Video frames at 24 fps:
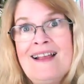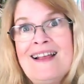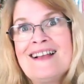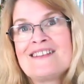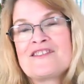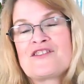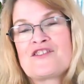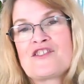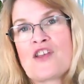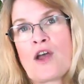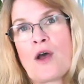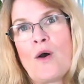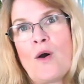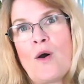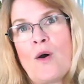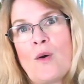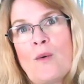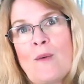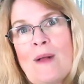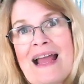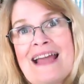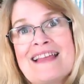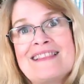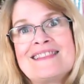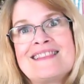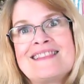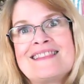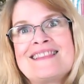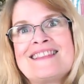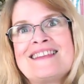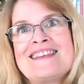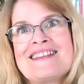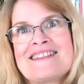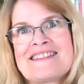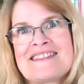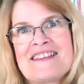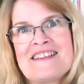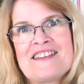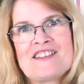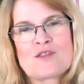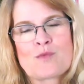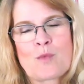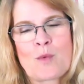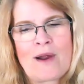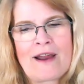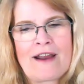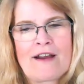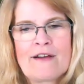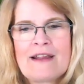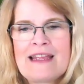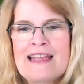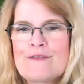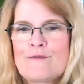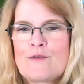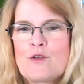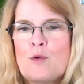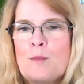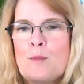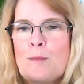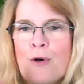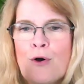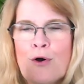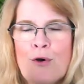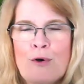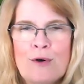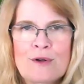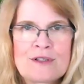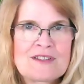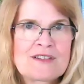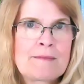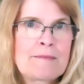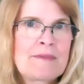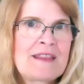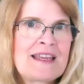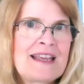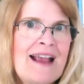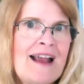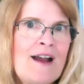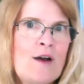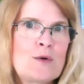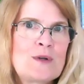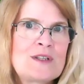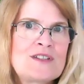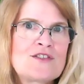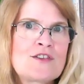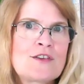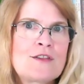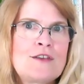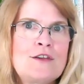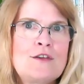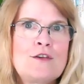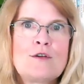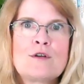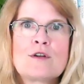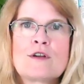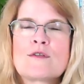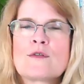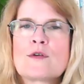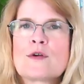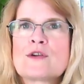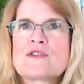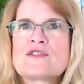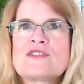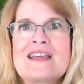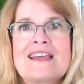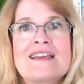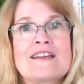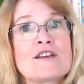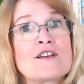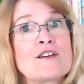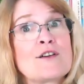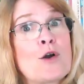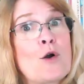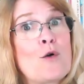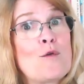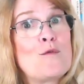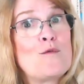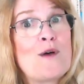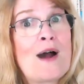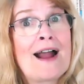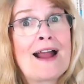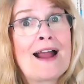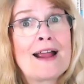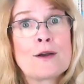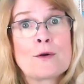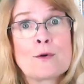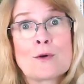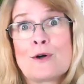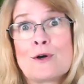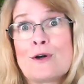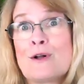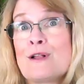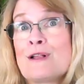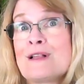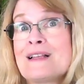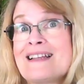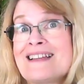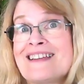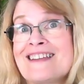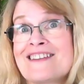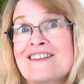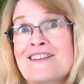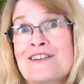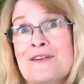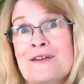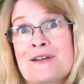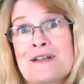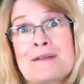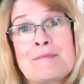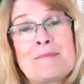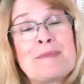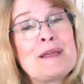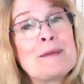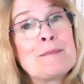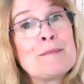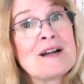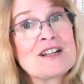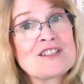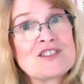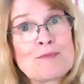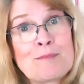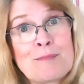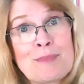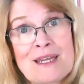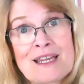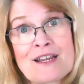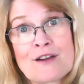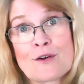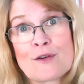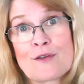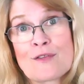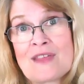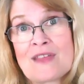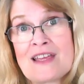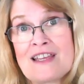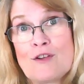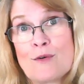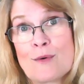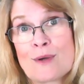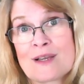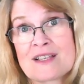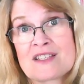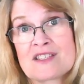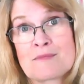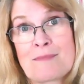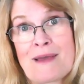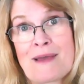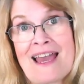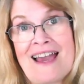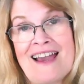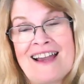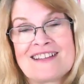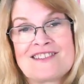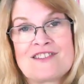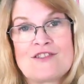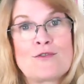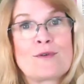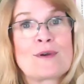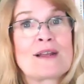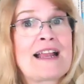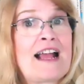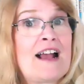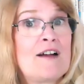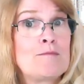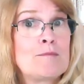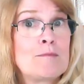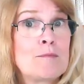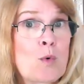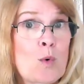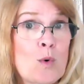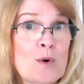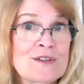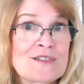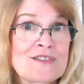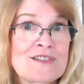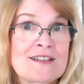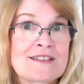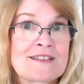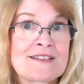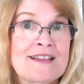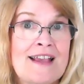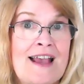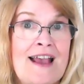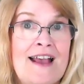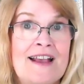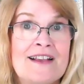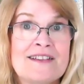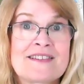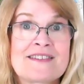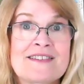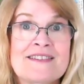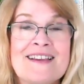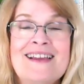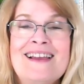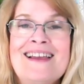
So, and this is where if you put something out into the universe, it could go viral. It could be much bigger than you expect. You could have more success.